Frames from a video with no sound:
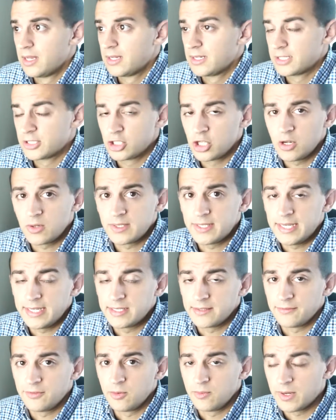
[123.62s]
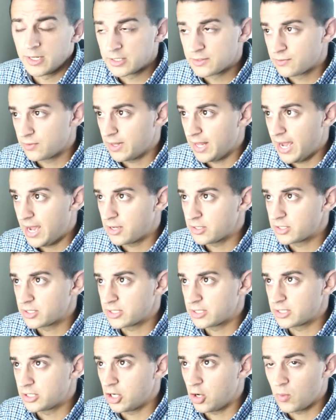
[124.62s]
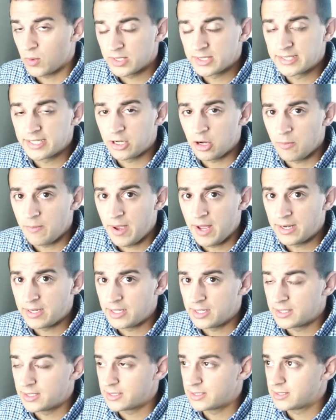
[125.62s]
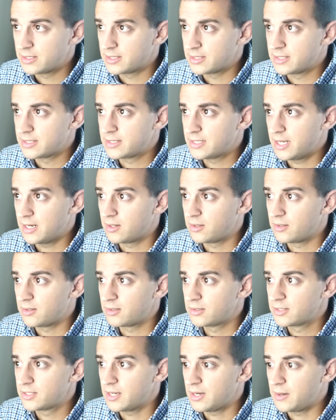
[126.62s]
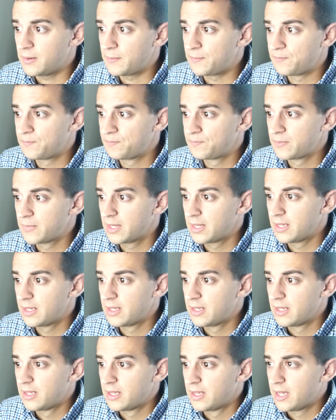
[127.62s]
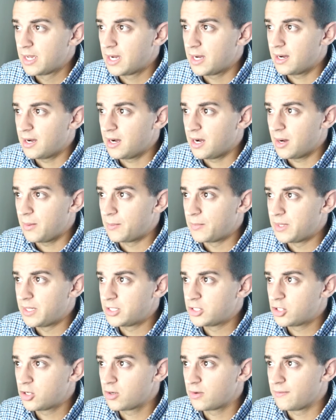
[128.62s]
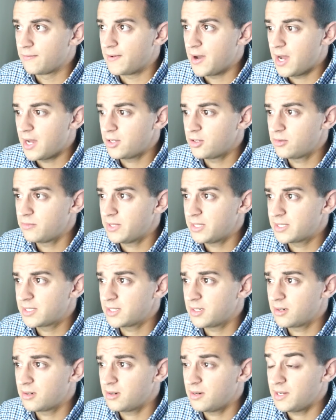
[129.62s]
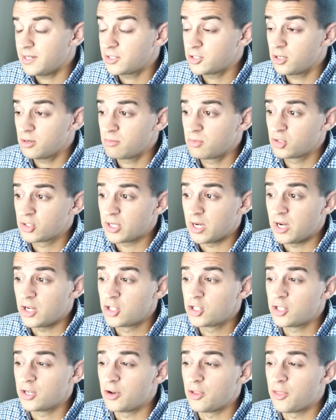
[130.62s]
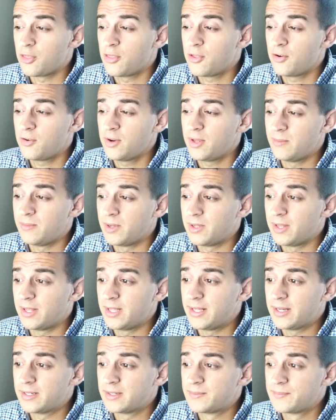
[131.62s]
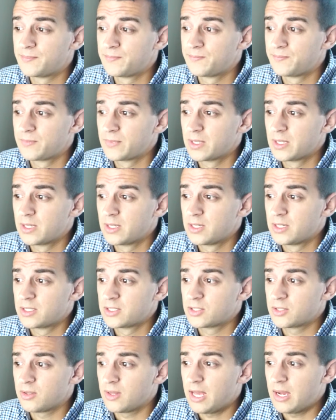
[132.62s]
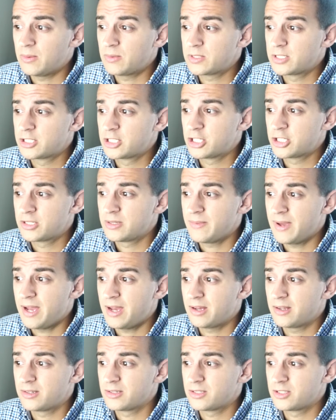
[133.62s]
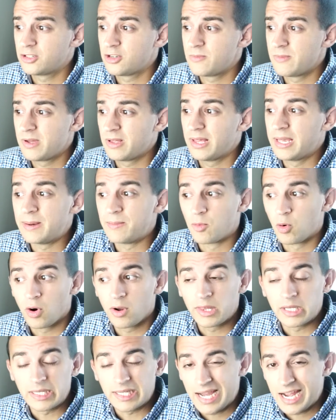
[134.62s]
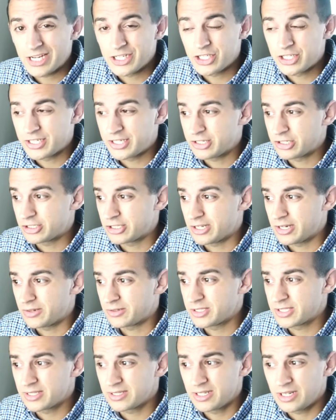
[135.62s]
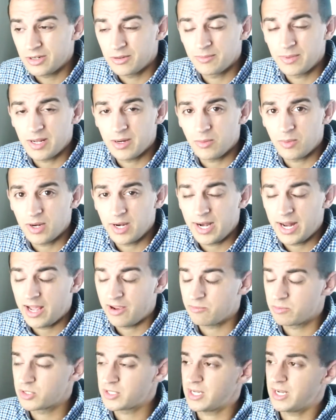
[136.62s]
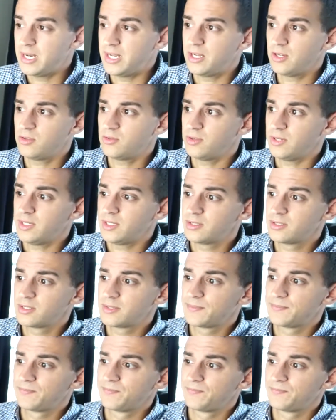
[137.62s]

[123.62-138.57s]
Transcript: because it takes a few months for the houses, once they go pending to settle. So the total volume that settled in October was 130 million. So that was just about 2 million more than last year. So about a 1.5% increase.